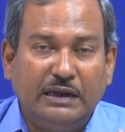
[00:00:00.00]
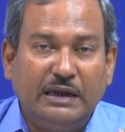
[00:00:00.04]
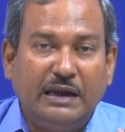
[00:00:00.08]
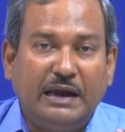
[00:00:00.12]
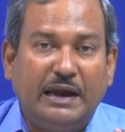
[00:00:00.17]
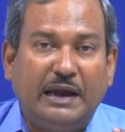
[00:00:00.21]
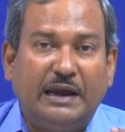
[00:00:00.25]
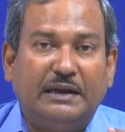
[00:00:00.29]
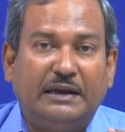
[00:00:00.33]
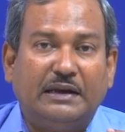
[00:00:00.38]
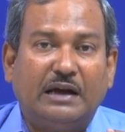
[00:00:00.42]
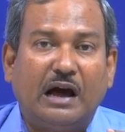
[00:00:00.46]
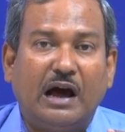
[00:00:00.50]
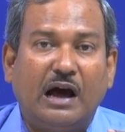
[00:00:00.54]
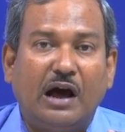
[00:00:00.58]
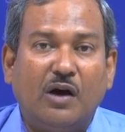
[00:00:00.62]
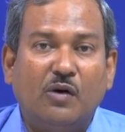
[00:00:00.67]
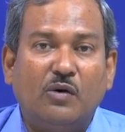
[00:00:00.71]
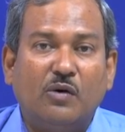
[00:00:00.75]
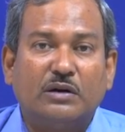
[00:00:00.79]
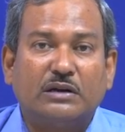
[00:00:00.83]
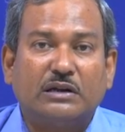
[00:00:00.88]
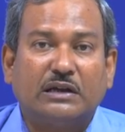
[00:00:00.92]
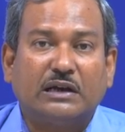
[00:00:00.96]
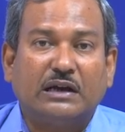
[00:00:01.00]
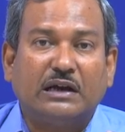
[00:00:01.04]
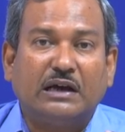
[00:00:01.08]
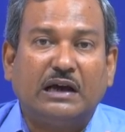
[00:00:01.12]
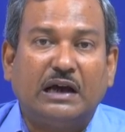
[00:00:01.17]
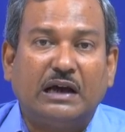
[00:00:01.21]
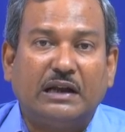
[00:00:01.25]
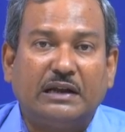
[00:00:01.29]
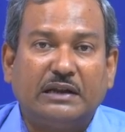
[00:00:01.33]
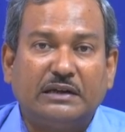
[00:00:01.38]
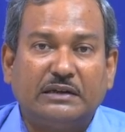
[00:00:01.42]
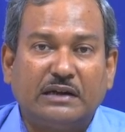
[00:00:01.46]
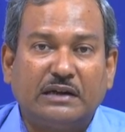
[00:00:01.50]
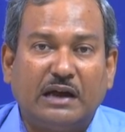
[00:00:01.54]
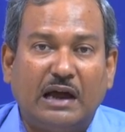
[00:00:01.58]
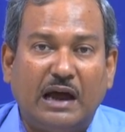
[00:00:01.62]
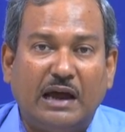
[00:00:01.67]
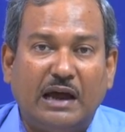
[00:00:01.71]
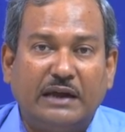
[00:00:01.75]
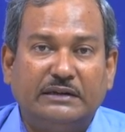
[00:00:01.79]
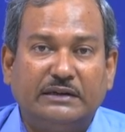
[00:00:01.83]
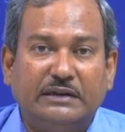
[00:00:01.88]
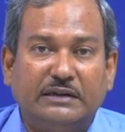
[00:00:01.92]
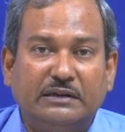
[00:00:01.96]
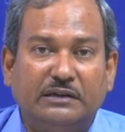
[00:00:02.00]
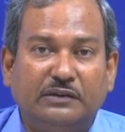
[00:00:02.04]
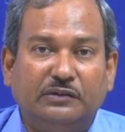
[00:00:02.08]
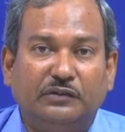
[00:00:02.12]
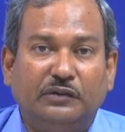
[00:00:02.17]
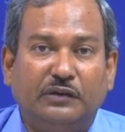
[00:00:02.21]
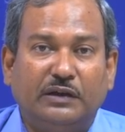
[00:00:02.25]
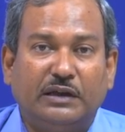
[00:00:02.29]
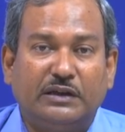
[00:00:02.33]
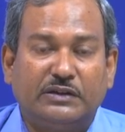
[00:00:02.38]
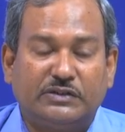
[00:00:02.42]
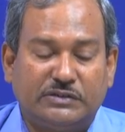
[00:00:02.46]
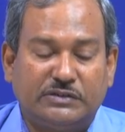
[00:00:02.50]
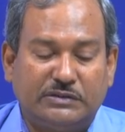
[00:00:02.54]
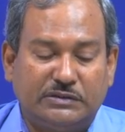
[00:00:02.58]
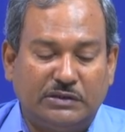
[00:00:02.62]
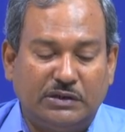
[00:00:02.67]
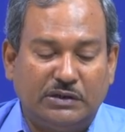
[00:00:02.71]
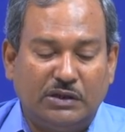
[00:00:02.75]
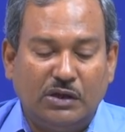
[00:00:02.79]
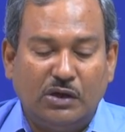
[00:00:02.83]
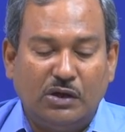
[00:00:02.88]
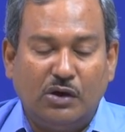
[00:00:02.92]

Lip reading: and our correct identification